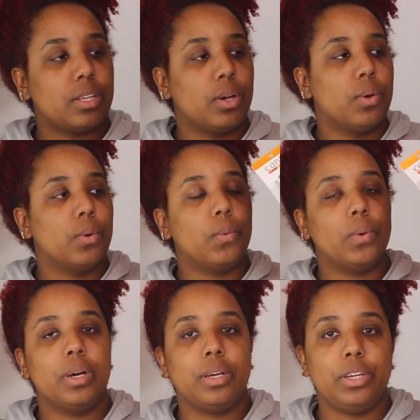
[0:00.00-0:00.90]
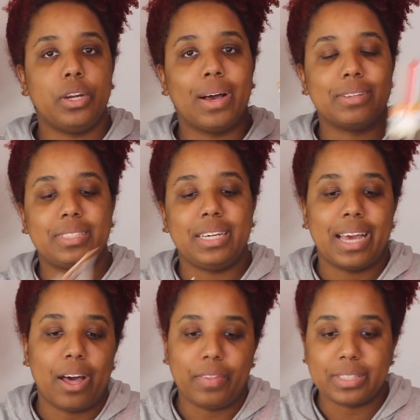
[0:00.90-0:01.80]
So, you know, I'll see
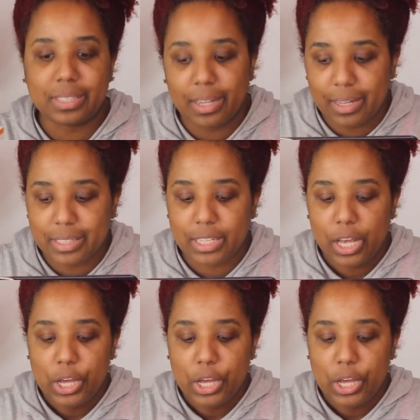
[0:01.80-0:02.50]
how this does.